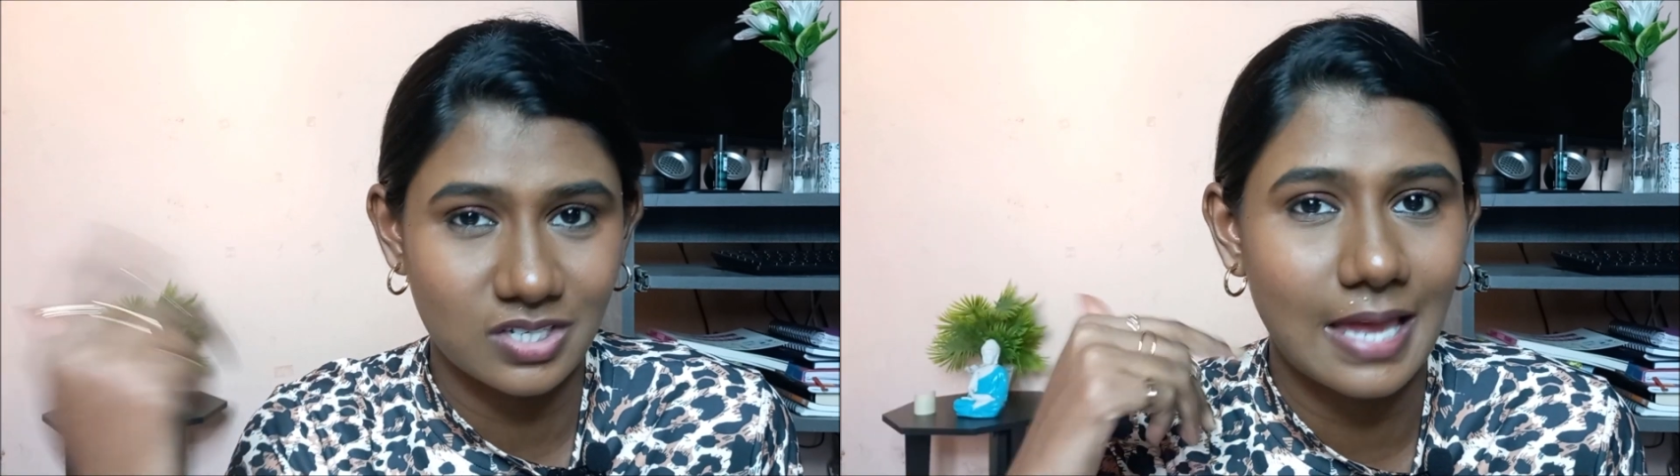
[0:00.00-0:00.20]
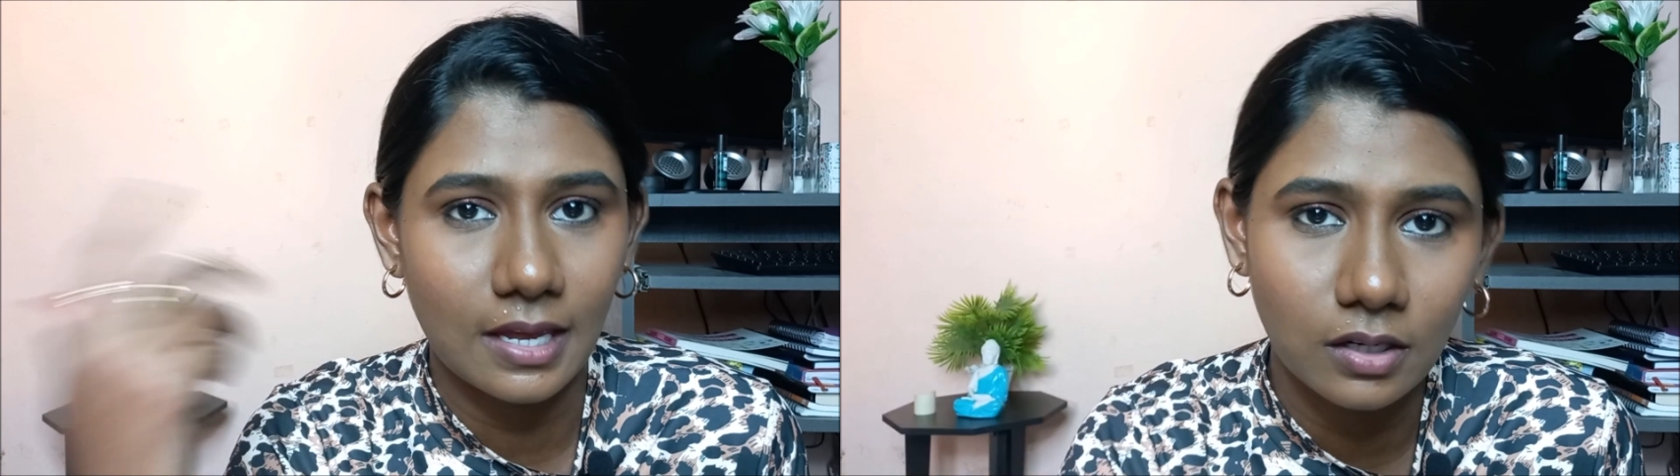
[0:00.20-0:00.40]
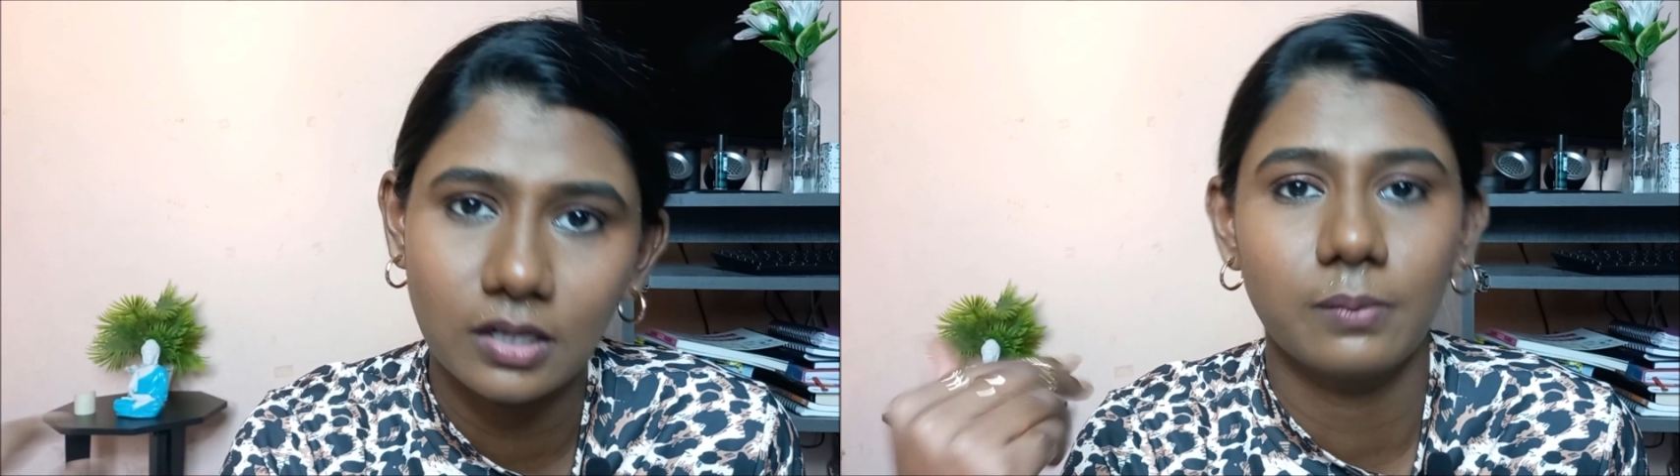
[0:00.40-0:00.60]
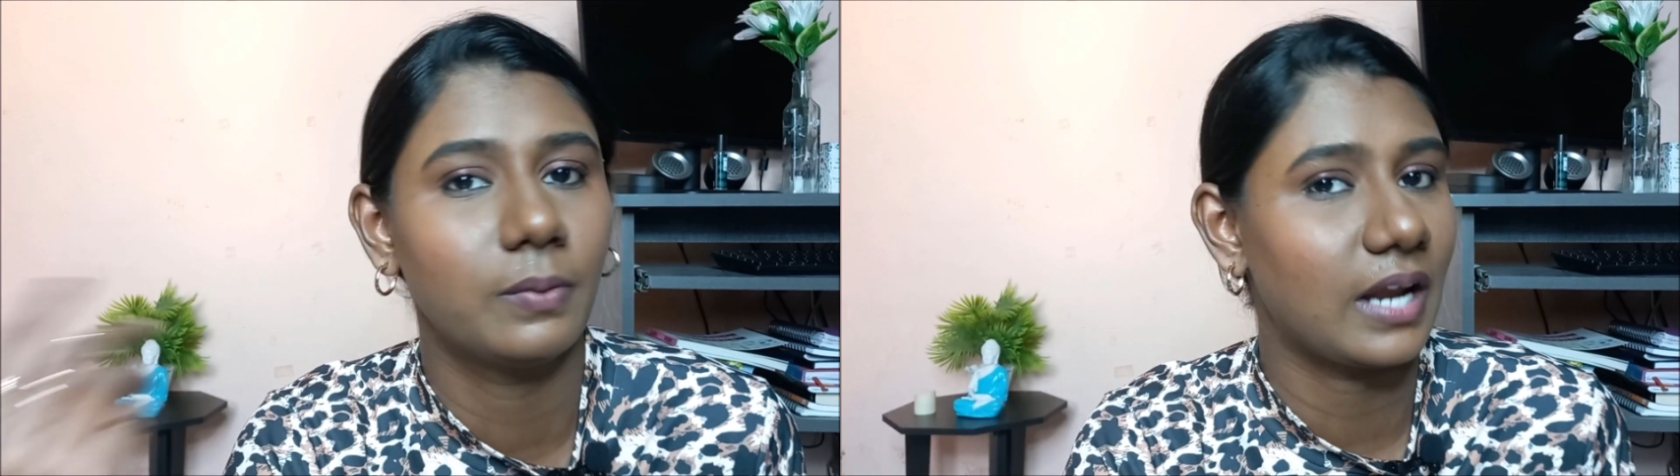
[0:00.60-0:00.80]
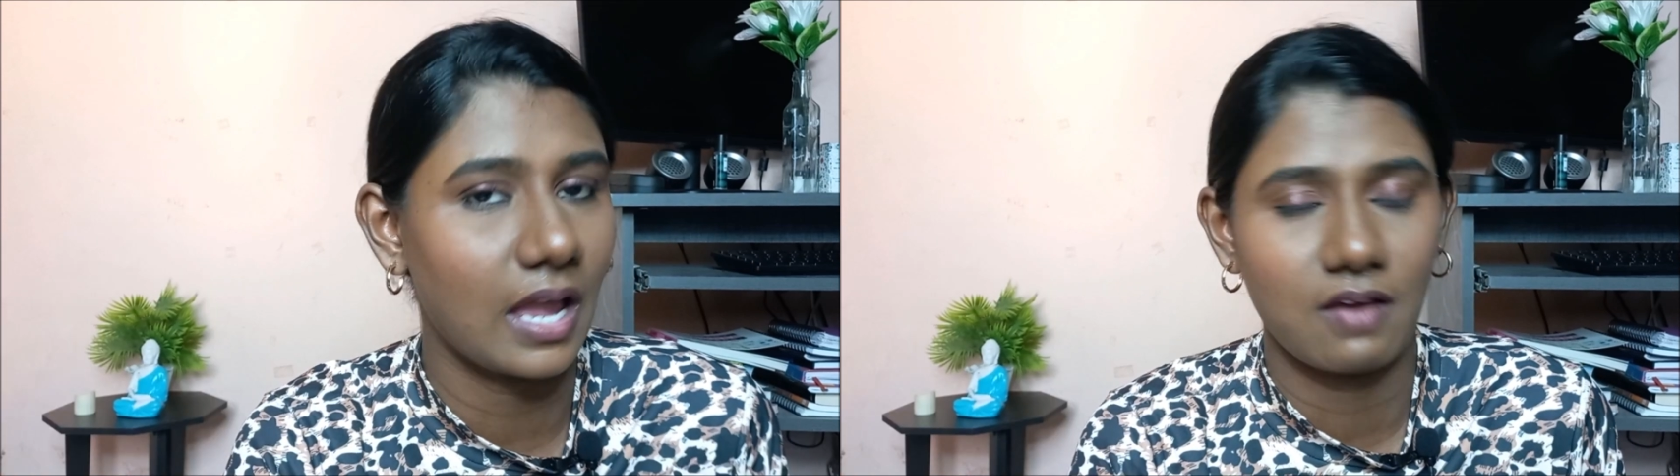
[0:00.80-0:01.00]
I heard,
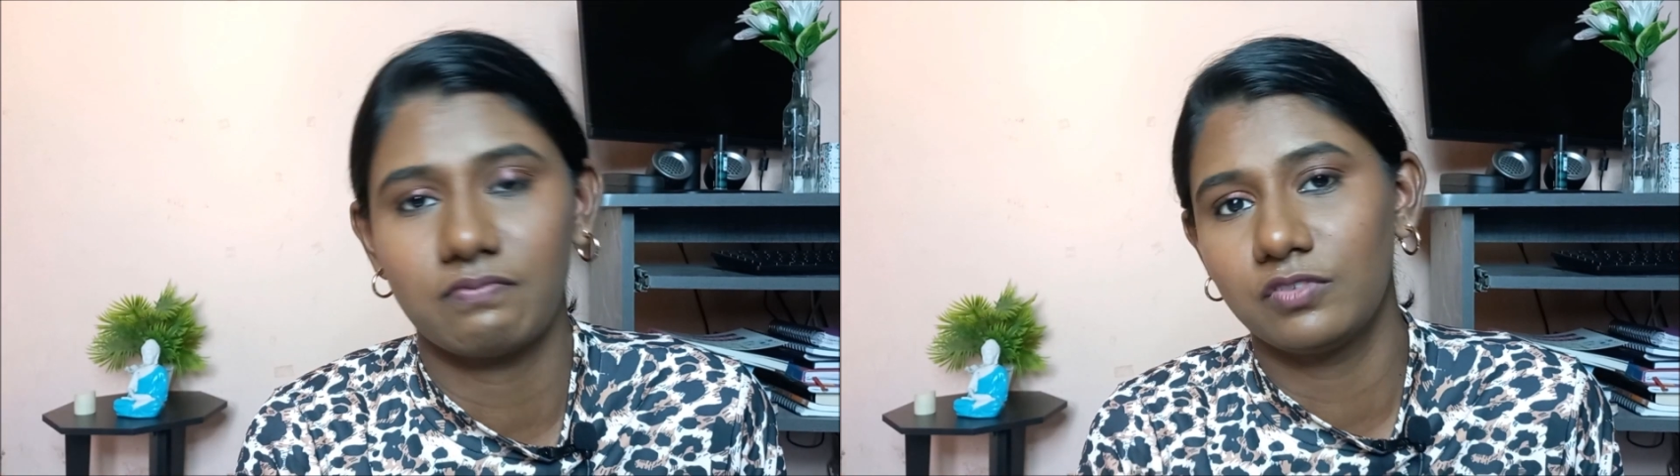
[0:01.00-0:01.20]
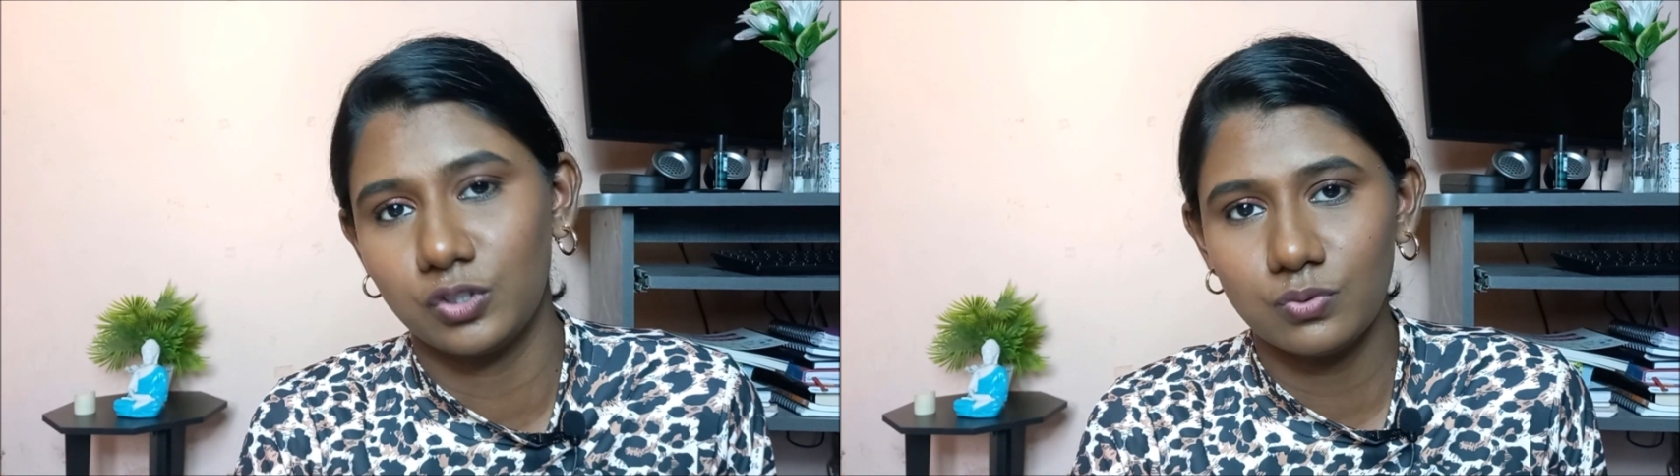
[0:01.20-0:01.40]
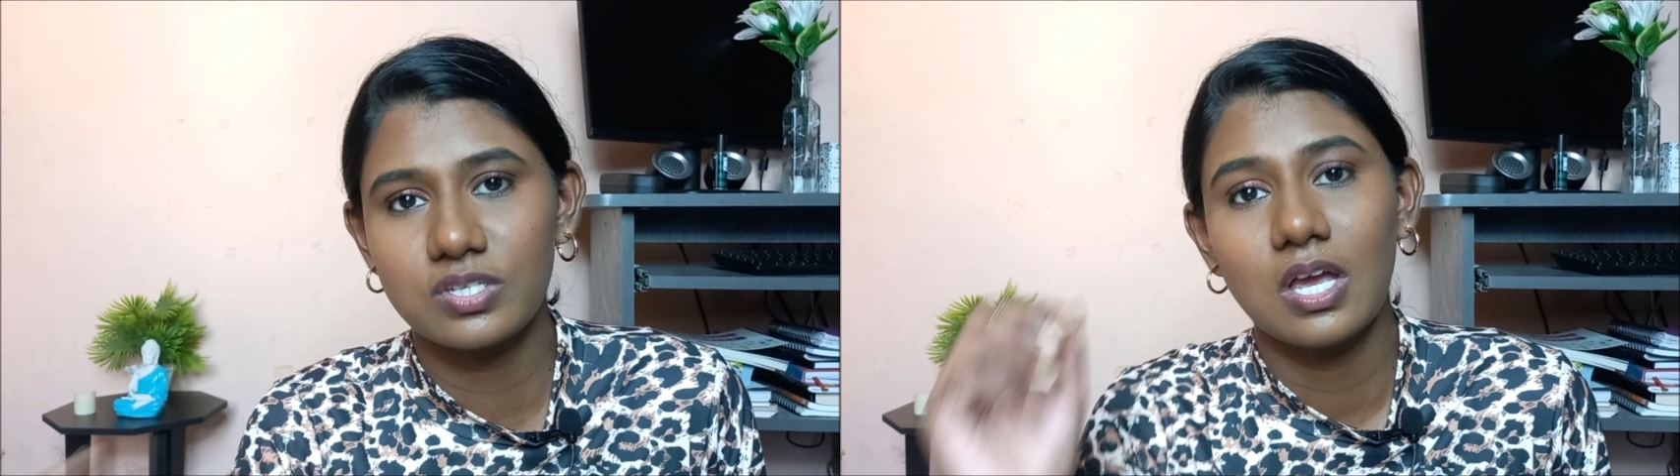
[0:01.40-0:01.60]
but I haven't used.